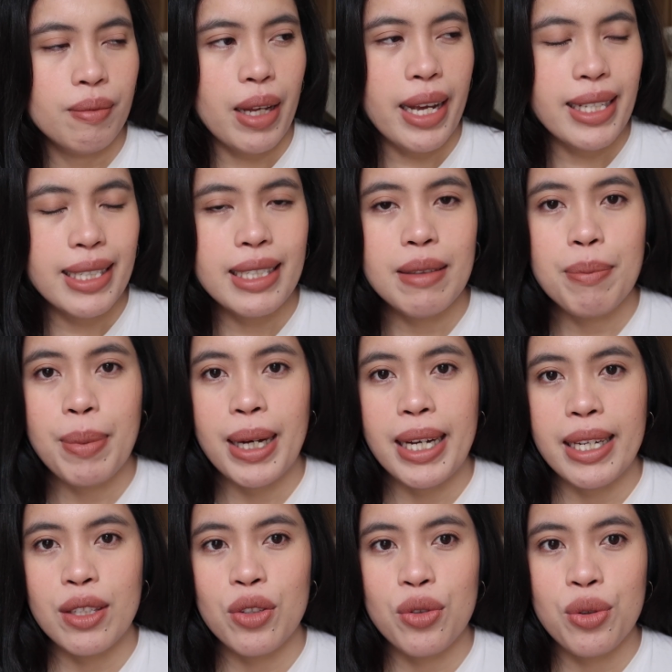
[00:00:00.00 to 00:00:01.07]
I did
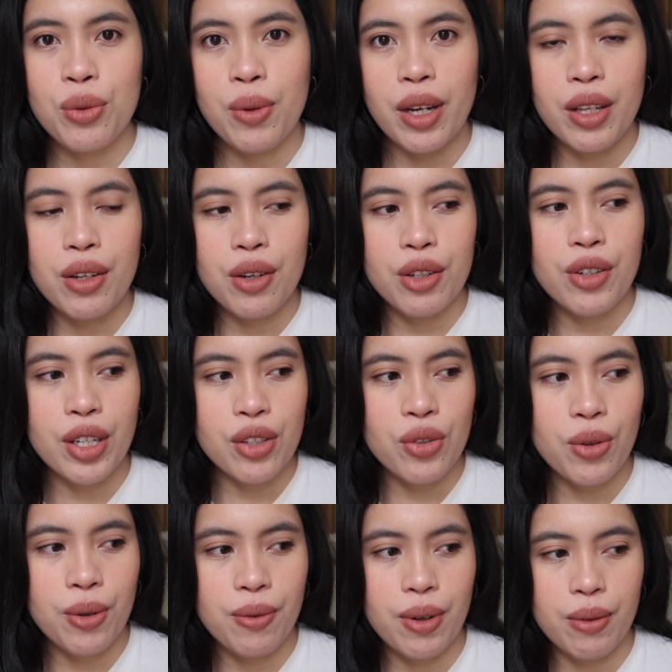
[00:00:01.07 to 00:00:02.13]
buy 2 other
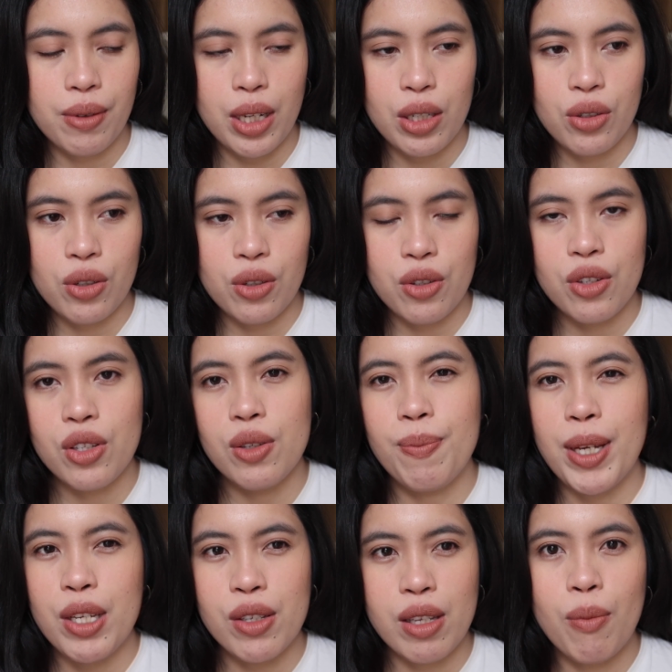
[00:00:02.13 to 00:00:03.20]
drugstore foundations
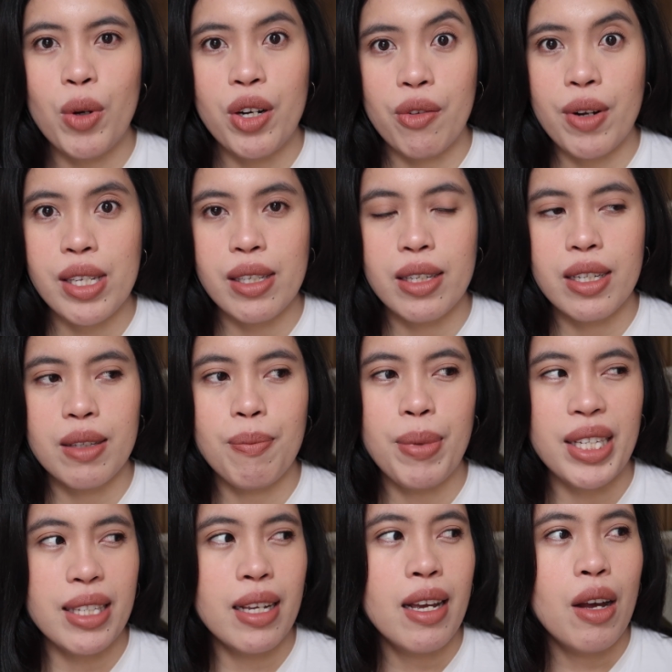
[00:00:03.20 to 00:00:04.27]
because someone requested it,
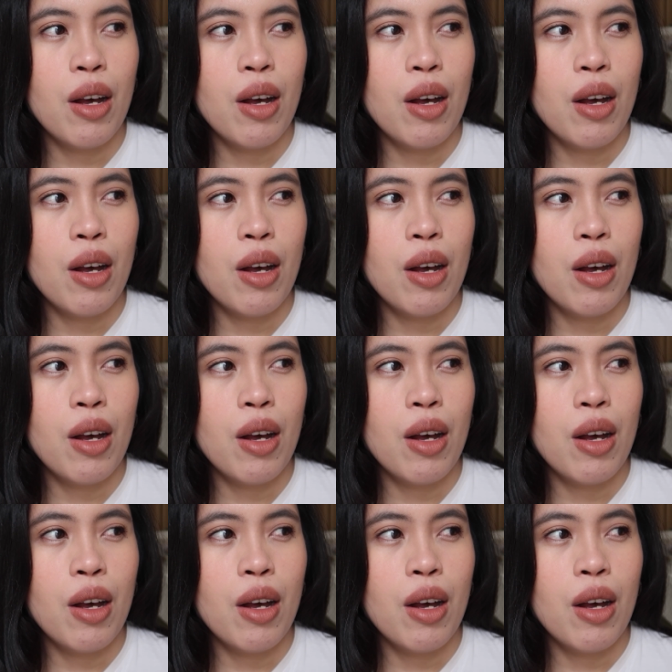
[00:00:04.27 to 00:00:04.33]
but